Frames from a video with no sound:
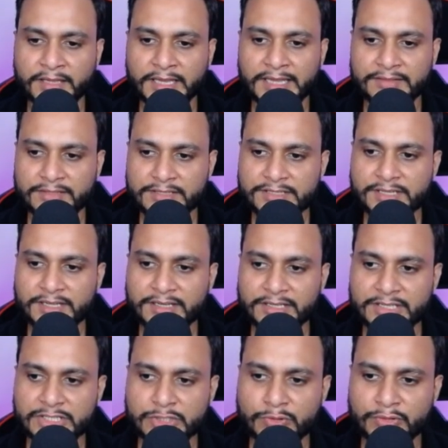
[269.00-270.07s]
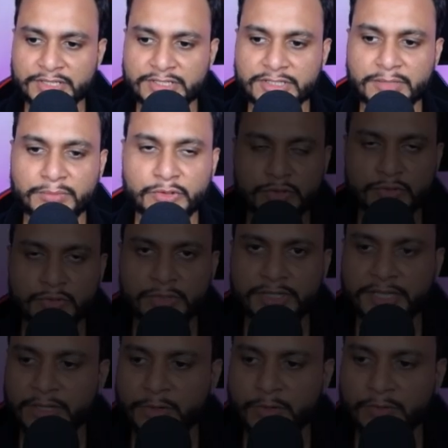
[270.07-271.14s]
and this technique is known as the mutual
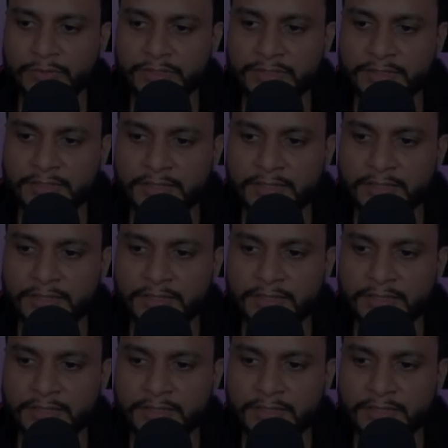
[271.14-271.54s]
takeover.